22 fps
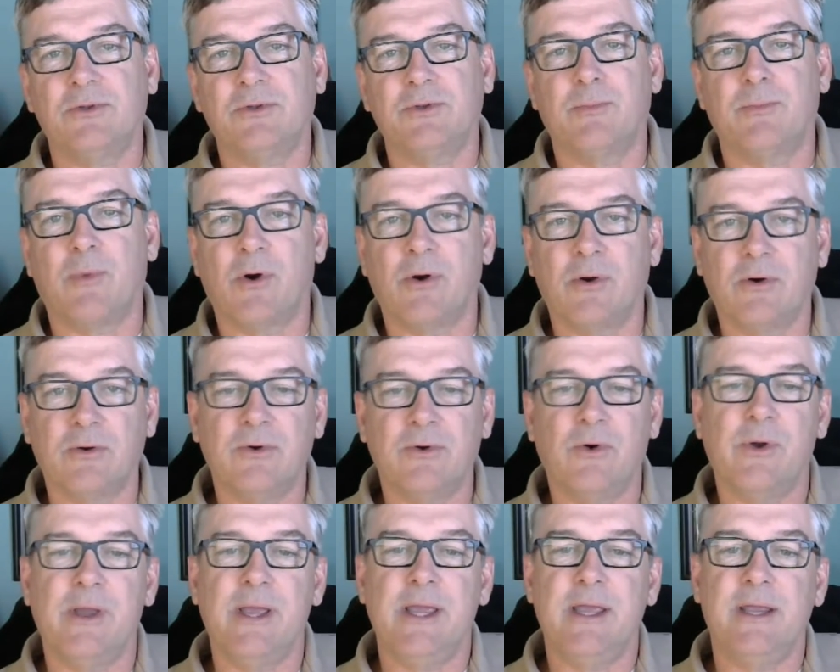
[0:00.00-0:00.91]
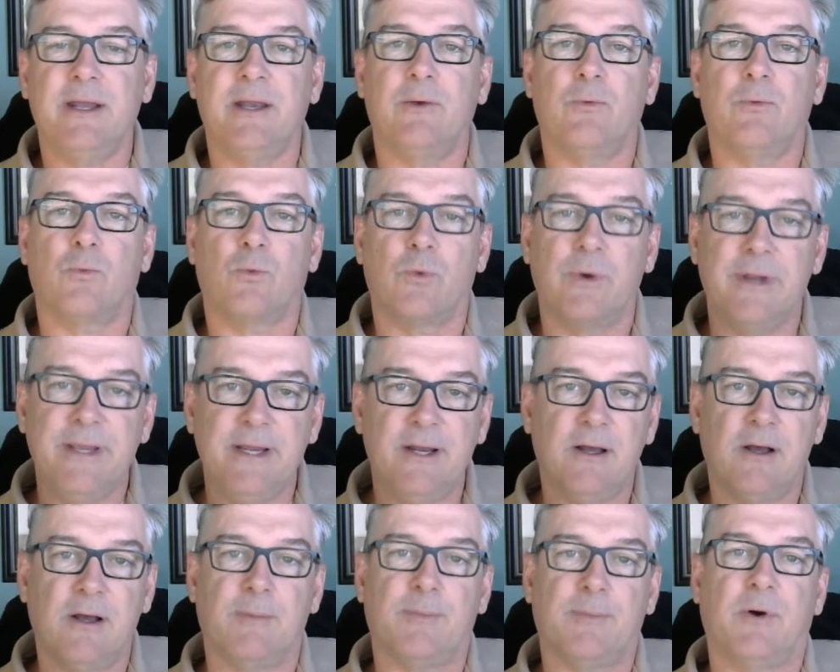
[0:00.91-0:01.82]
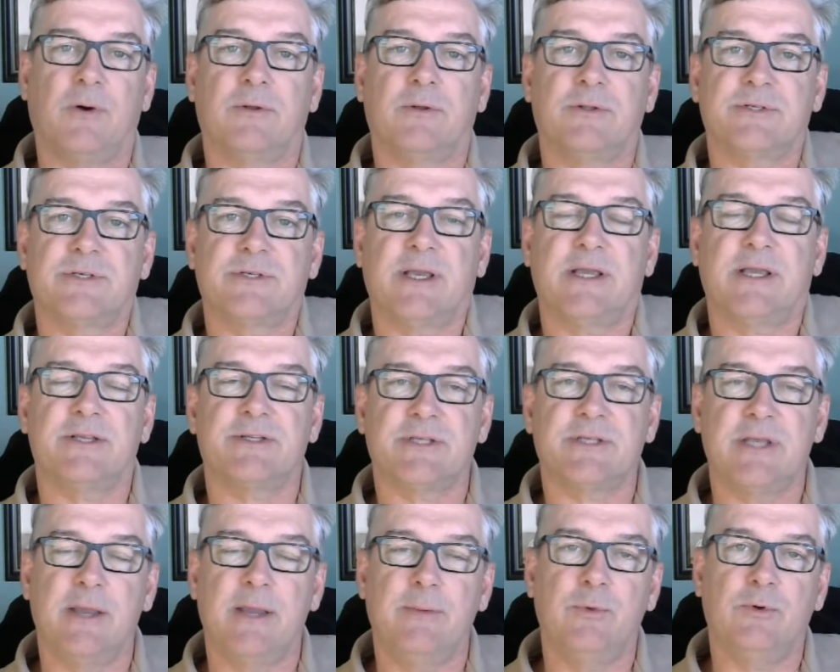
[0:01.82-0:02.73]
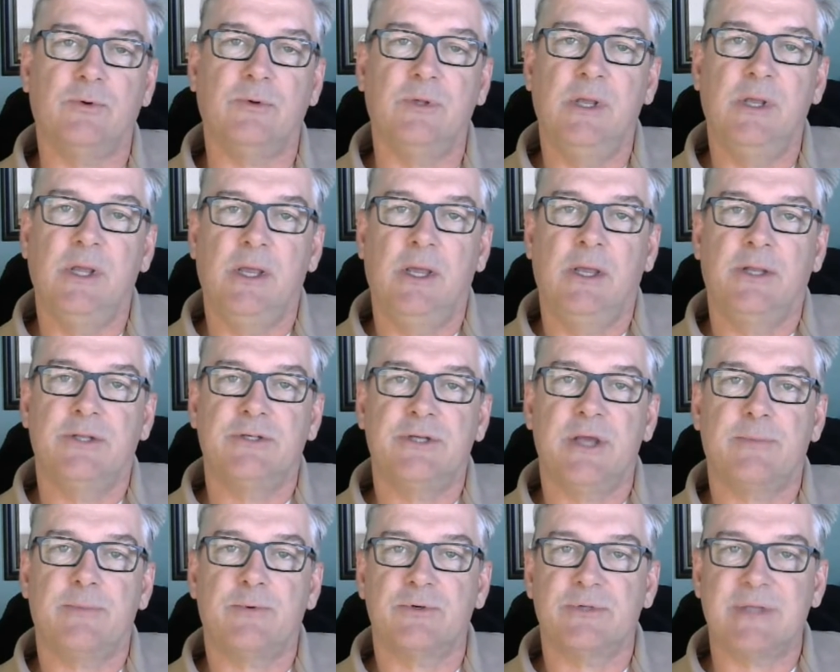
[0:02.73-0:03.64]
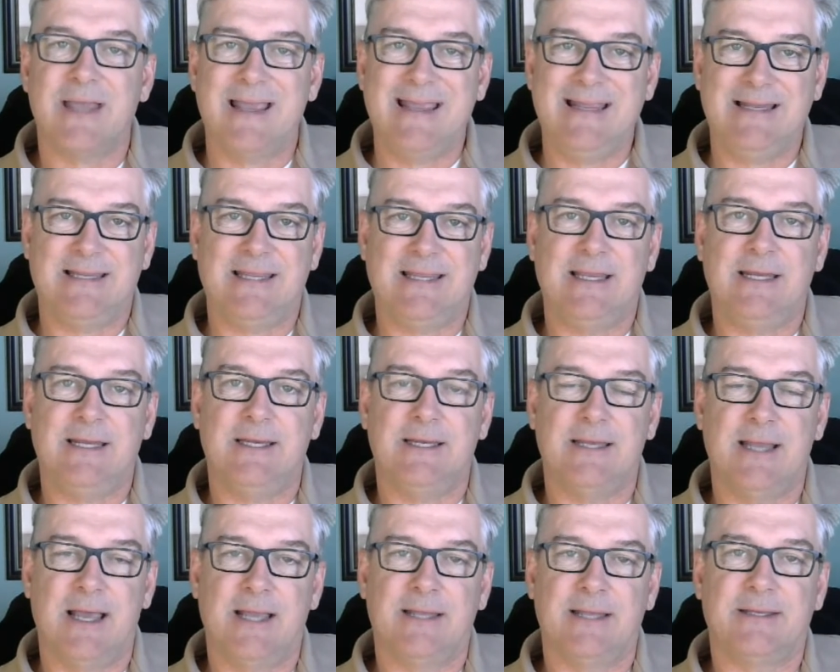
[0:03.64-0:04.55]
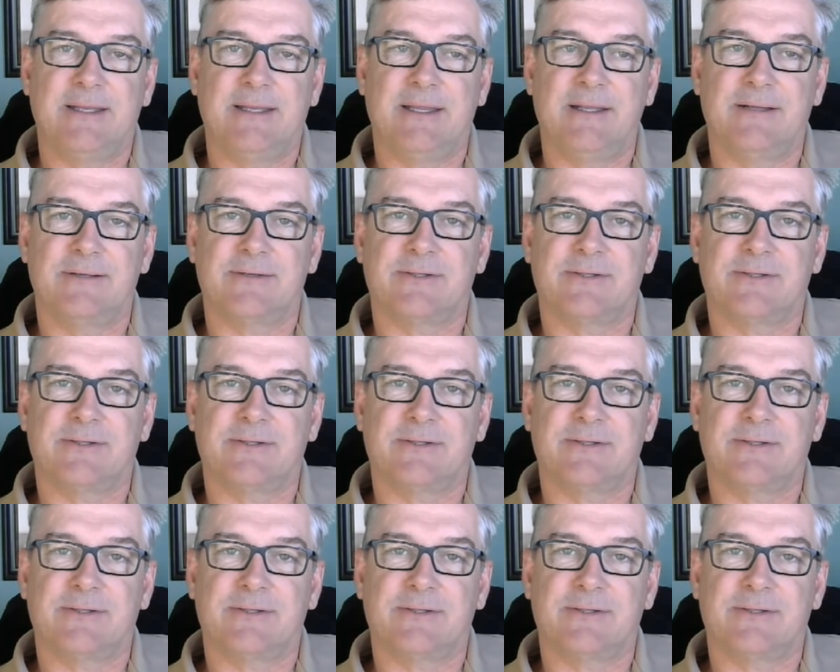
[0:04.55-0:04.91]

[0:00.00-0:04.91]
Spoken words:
Tomorrow, go ahead and read up on 2 Samuel chapters 18 and 19.